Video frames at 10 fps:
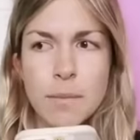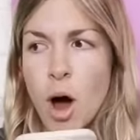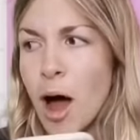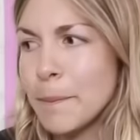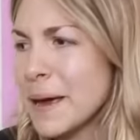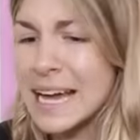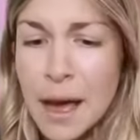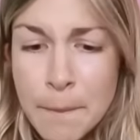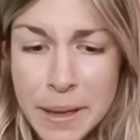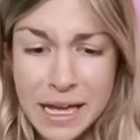Come on, pick
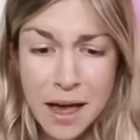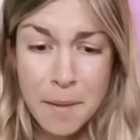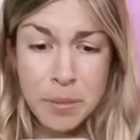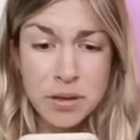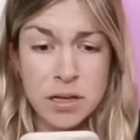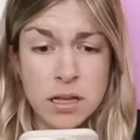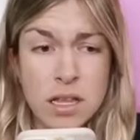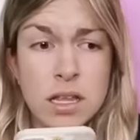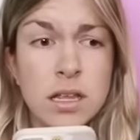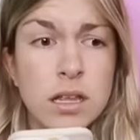up, pick up.
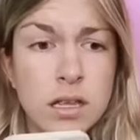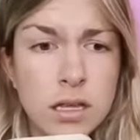Maddie?